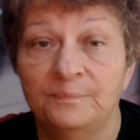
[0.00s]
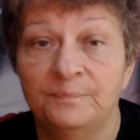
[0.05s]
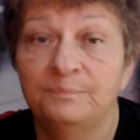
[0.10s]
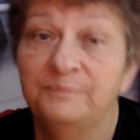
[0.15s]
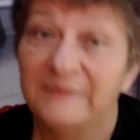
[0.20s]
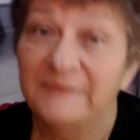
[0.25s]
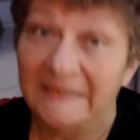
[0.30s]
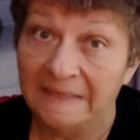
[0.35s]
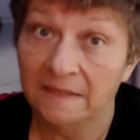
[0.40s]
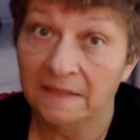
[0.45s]

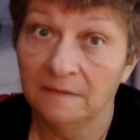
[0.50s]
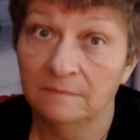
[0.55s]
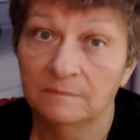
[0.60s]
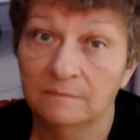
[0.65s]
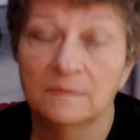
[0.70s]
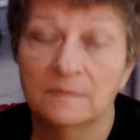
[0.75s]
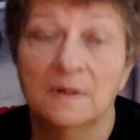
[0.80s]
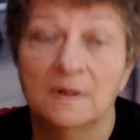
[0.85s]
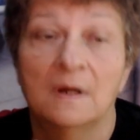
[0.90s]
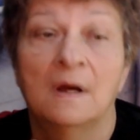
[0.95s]
me,
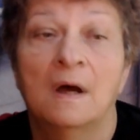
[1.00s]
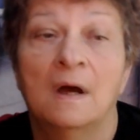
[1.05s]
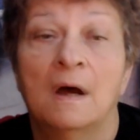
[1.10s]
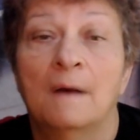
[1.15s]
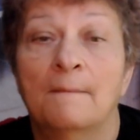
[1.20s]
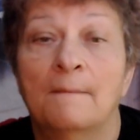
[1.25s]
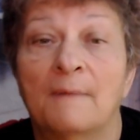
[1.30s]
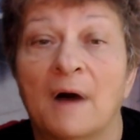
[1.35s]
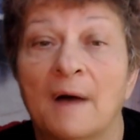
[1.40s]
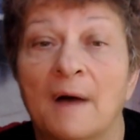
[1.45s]

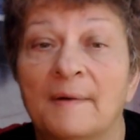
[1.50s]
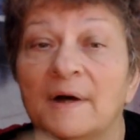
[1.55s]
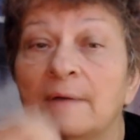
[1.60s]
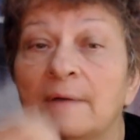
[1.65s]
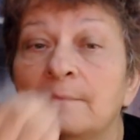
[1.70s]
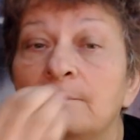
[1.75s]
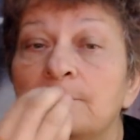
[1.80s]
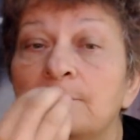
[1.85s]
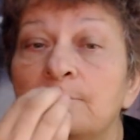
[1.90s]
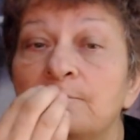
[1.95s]
mama,
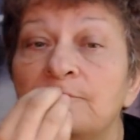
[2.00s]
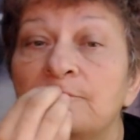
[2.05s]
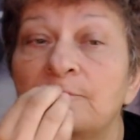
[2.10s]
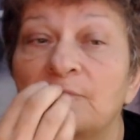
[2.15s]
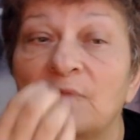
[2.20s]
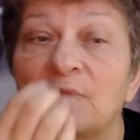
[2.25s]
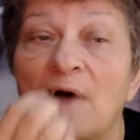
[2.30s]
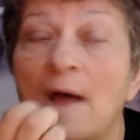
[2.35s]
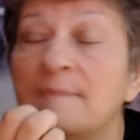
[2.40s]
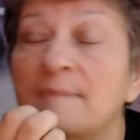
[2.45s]

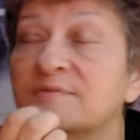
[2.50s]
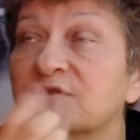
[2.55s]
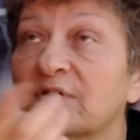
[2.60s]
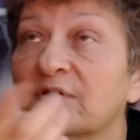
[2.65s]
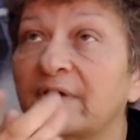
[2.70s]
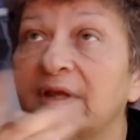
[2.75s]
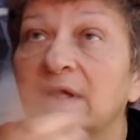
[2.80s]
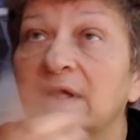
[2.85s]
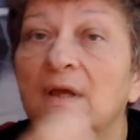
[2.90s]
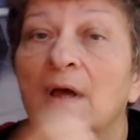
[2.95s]
I'm
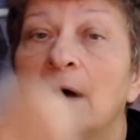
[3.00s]
sorry,